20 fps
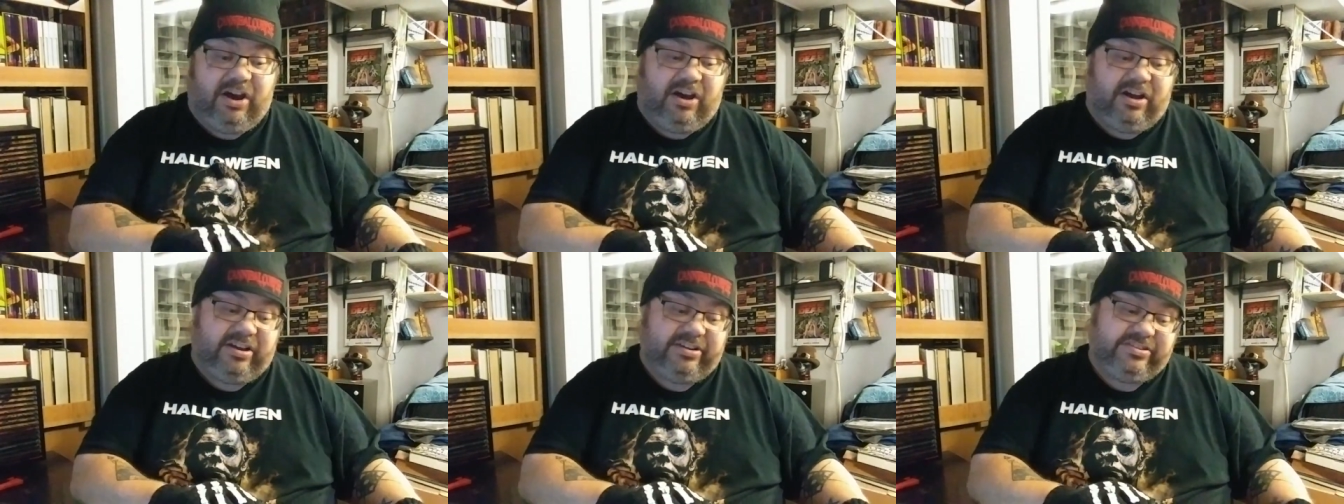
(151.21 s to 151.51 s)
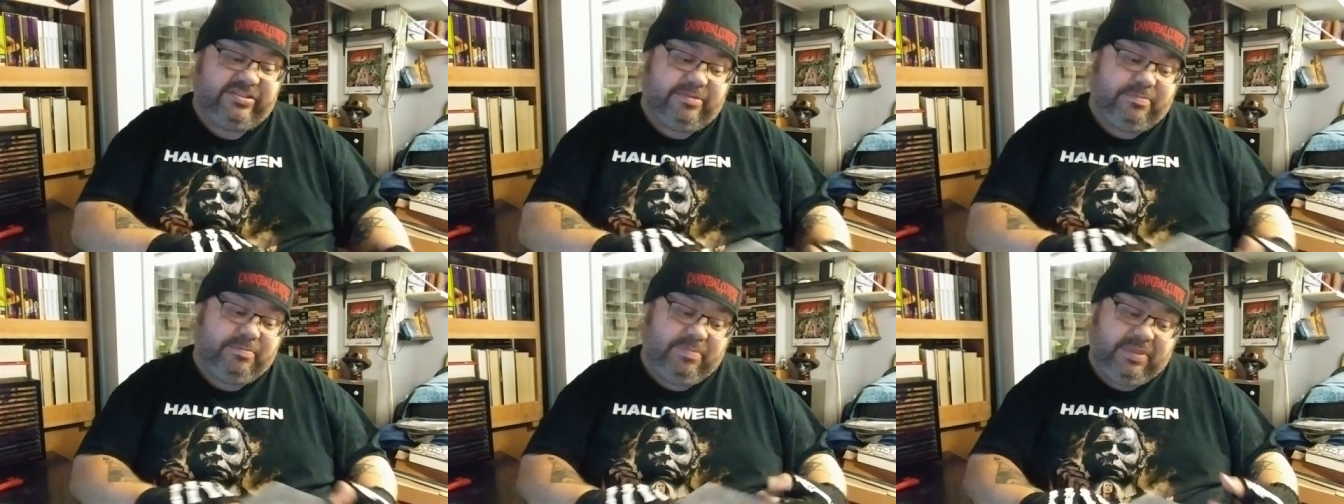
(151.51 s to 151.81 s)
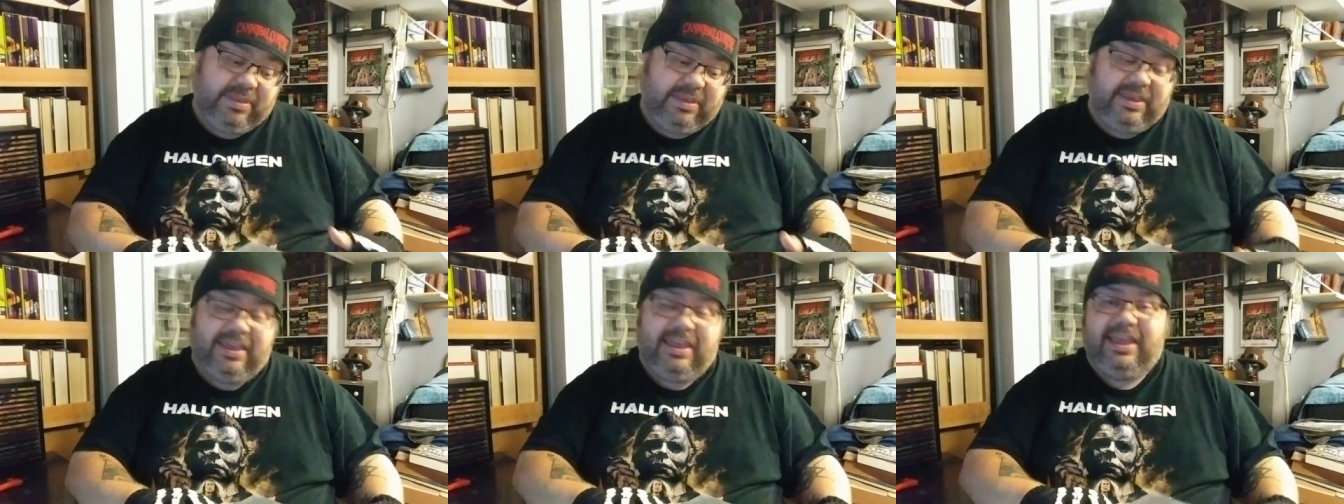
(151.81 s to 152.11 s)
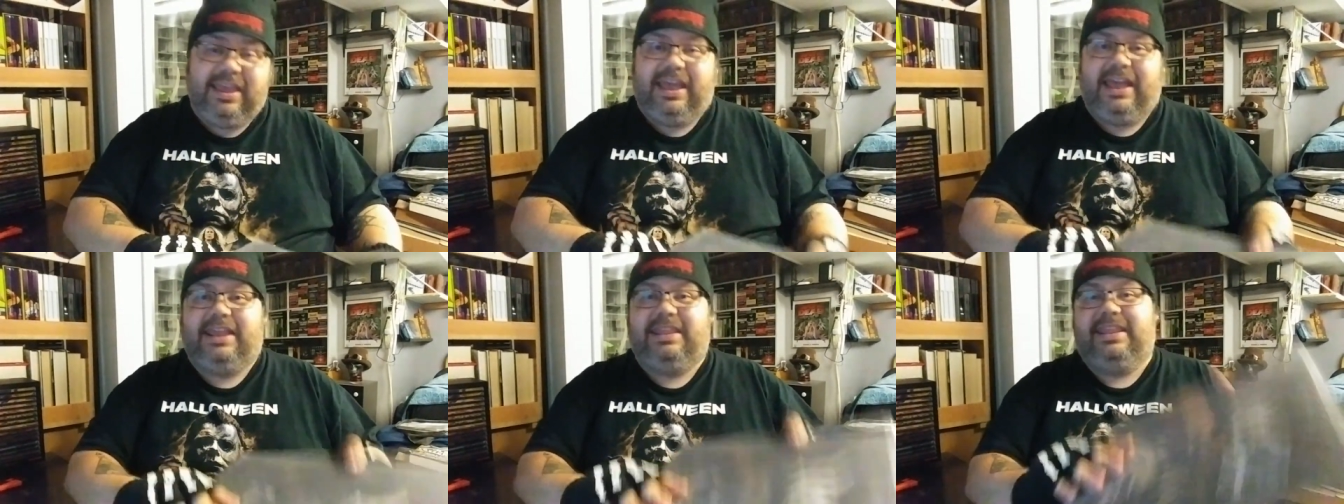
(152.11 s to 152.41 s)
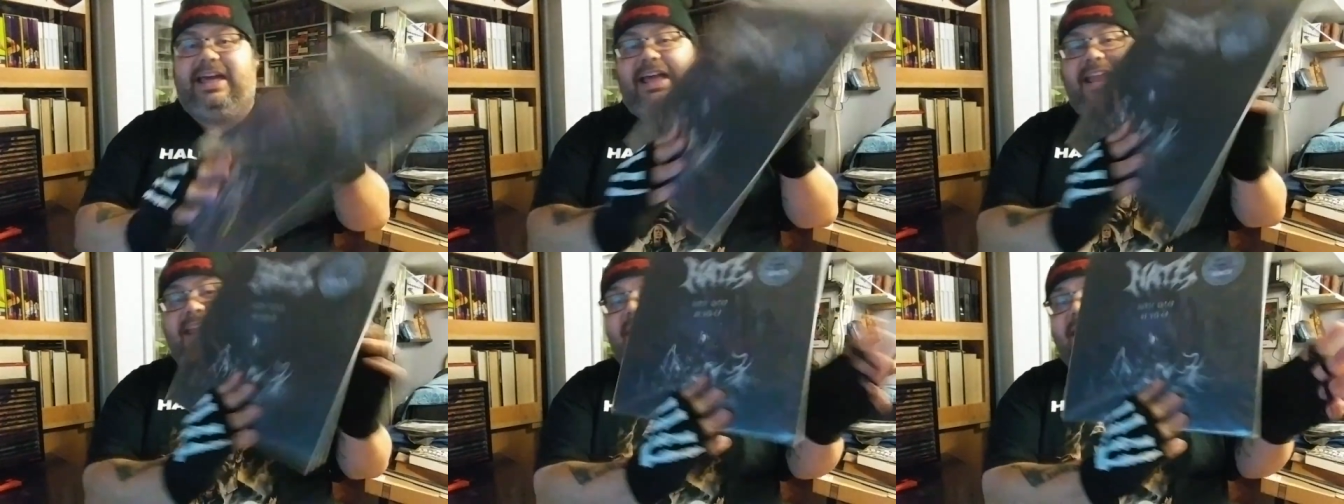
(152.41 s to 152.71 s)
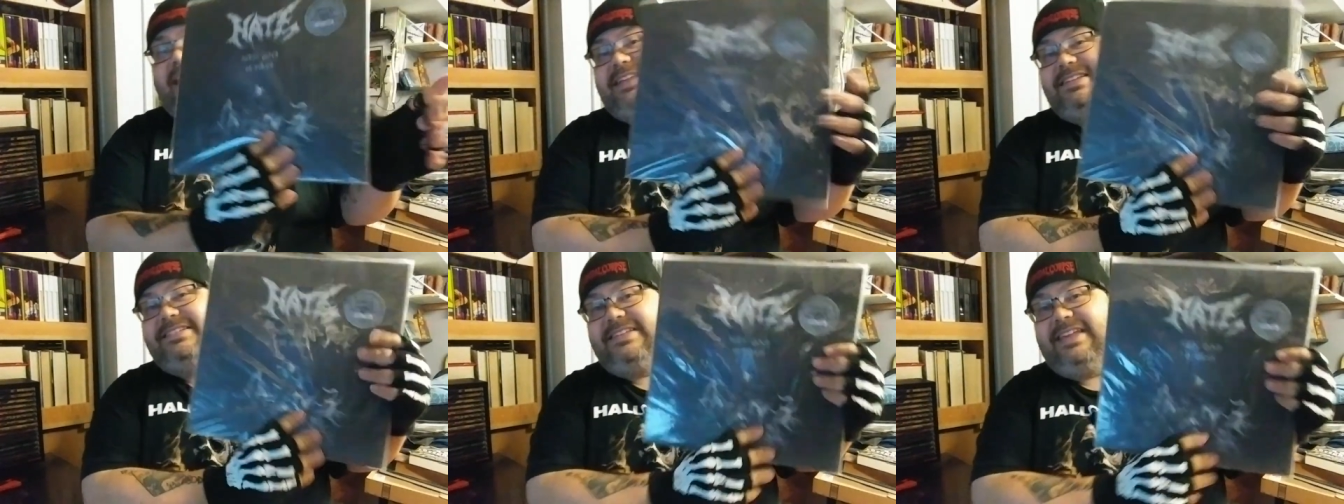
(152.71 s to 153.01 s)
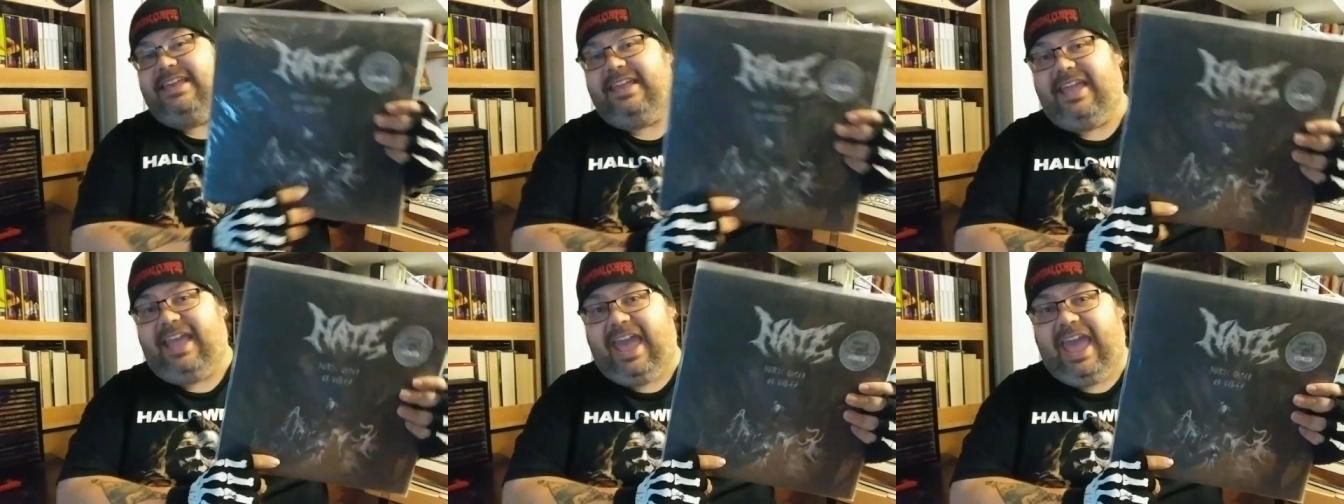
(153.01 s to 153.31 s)
awesome. And that is
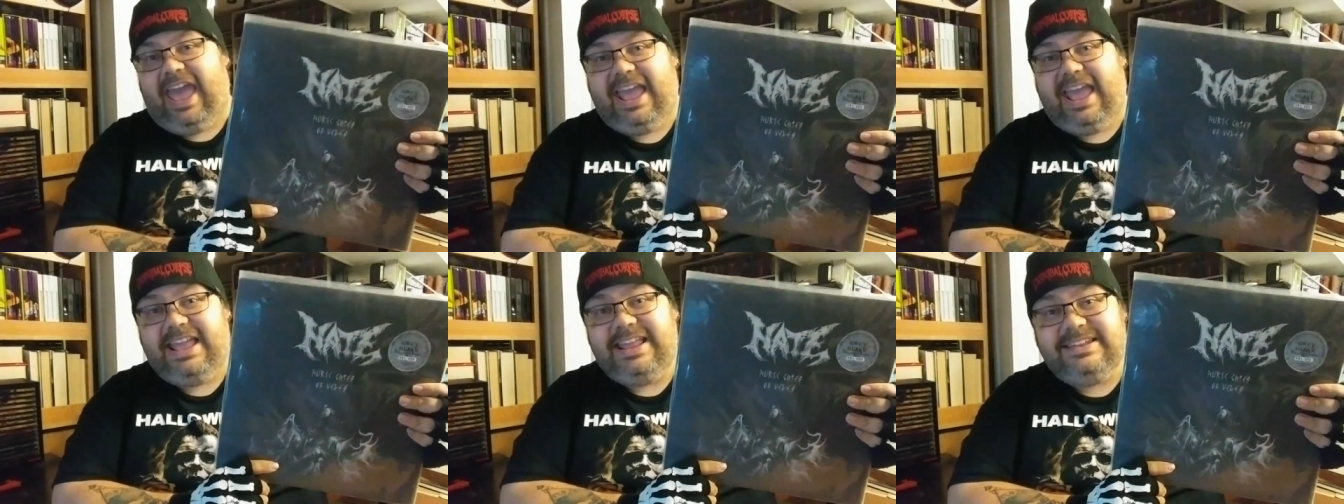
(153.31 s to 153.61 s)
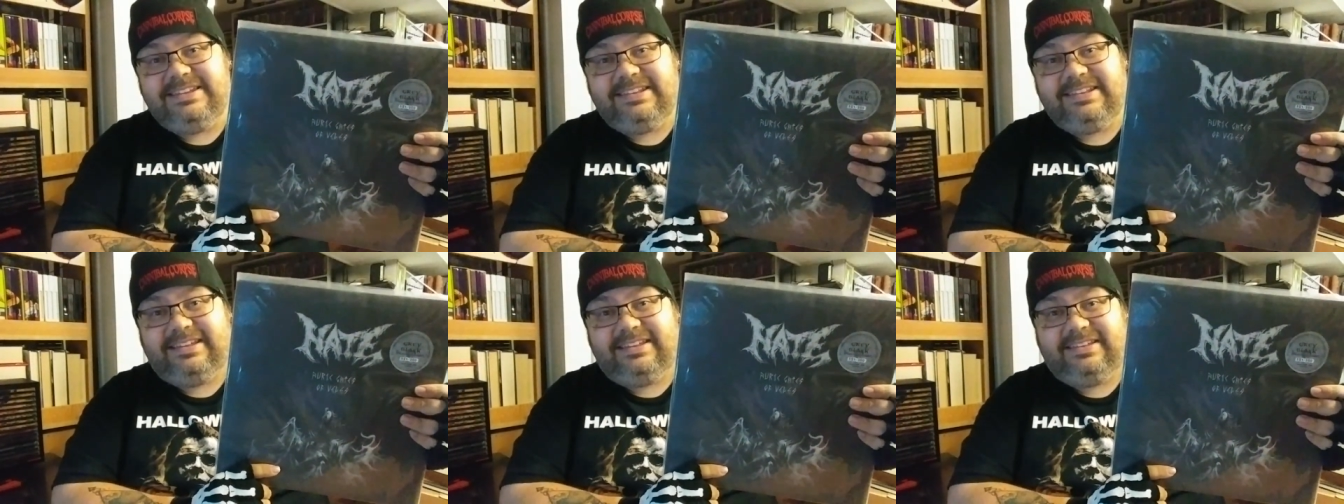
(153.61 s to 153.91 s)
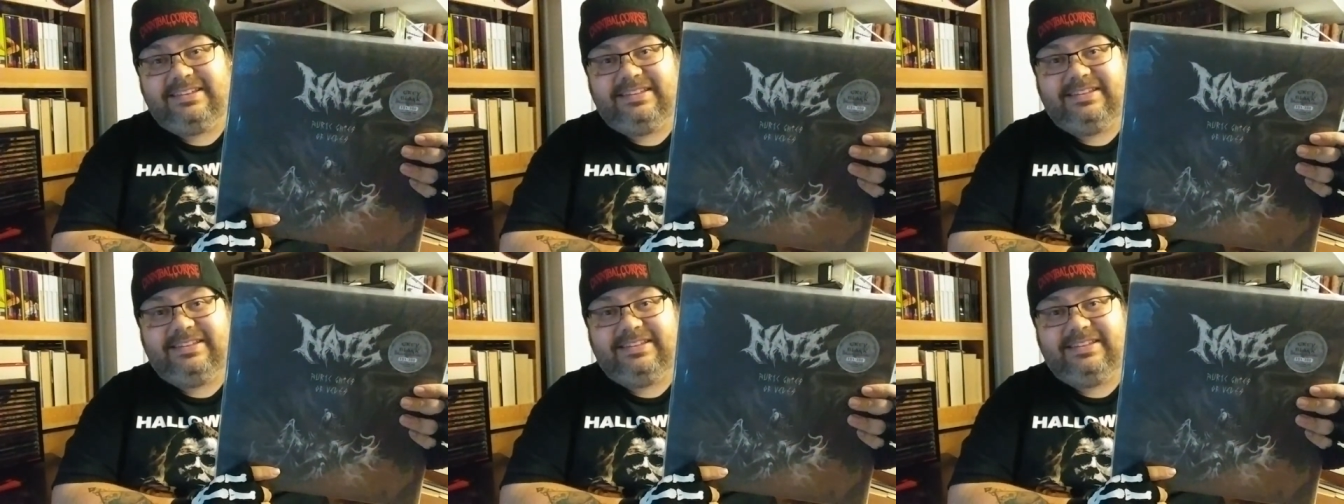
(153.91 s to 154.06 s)
Hate.